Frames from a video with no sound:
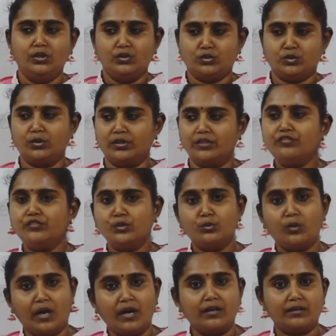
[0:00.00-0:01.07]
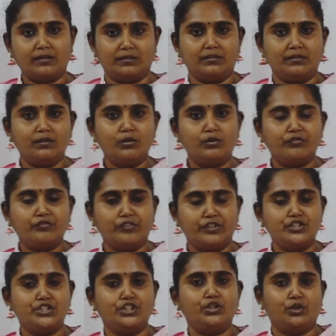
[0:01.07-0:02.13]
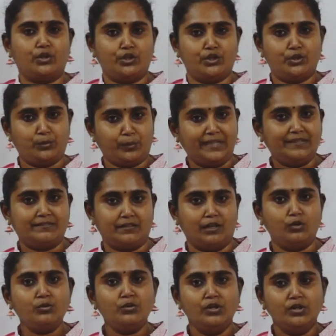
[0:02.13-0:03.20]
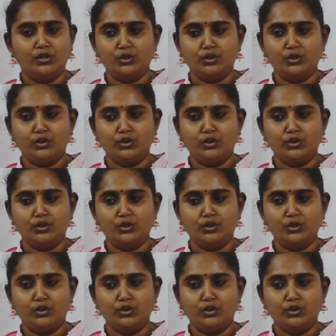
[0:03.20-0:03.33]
So if you are finishing your 12th now,